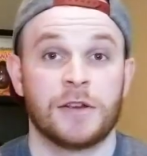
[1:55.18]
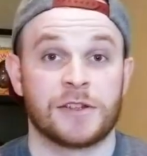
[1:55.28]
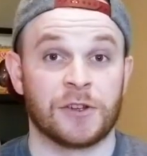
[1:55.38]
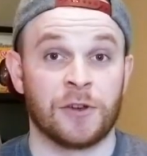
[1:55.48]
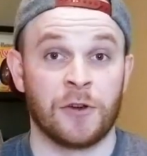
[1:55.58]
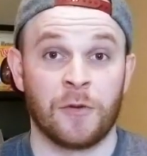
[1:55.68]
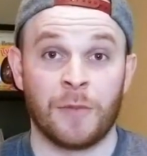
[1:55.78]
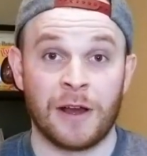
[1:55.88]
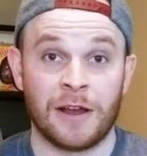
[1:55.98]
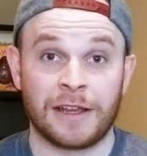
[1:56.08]
So
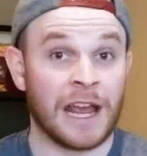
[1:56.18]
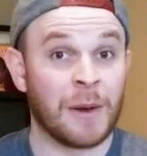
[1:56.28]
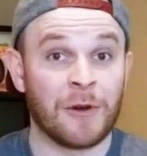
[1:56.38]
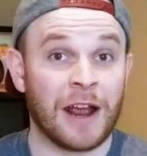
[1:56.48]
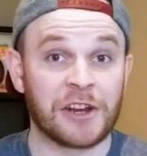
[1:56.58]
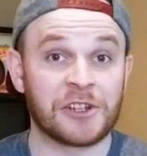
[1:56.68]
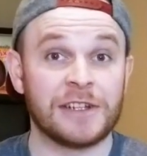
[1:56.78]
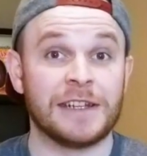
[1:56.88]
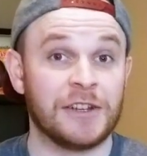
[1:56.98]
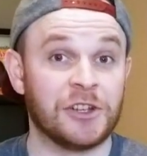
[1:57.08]
my camera
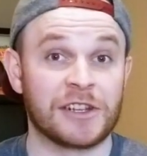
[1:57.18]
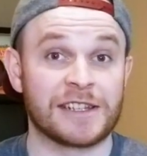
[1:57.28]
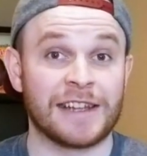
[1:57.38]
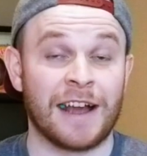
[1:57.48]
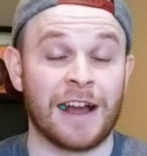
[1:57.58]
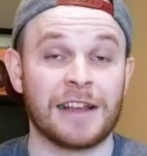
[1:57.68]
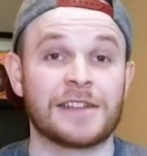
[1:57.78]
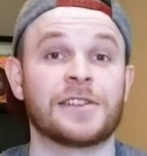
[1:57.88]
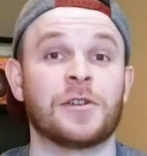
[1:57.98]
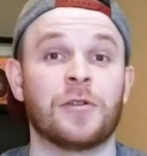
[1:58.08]
actually did just die,
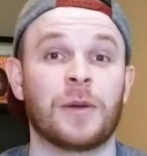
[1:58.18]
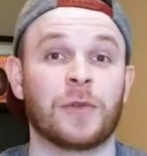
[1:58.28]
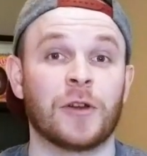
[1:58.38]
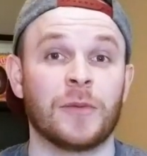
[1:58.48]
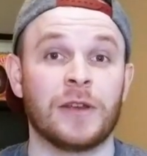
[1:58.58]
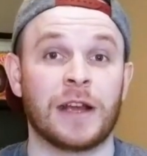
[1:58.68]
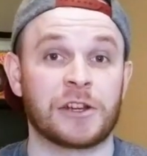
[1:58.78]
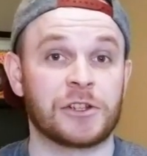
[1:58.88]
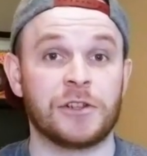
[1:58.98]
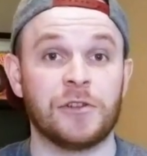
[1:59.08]
so I'm going to be
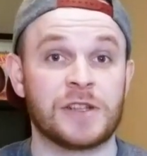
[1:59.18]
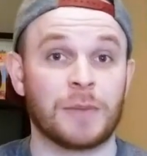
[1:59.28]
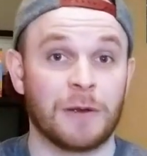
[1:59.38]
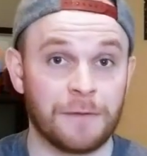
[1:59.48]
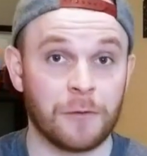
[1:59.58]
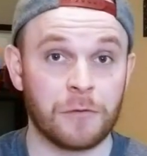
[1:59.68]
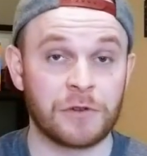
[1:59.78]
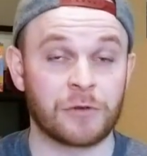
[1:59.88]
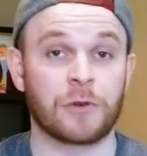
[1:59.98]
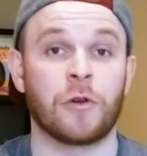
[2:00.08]
actually using my phone
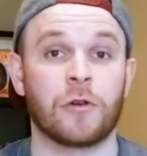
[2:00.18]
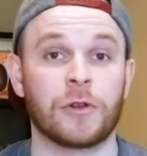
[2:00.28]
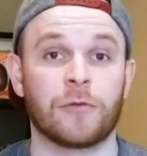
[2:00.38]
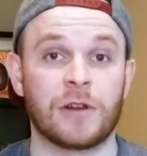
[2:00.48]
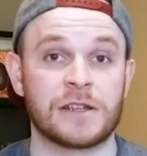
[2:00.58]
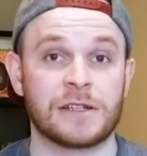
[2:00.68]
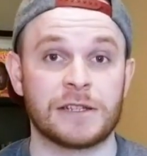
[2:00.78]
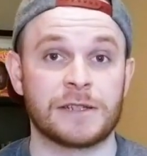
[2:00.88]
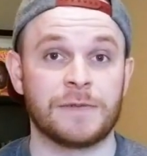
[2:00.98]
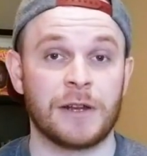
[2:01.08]
to record the rest of
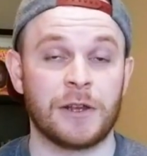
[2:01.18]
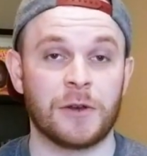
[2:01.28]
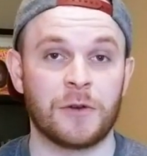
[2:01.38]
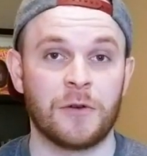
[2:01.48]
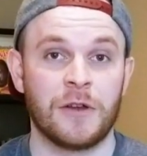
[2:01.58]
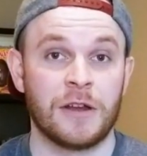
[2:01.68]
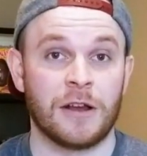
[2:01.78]
this video.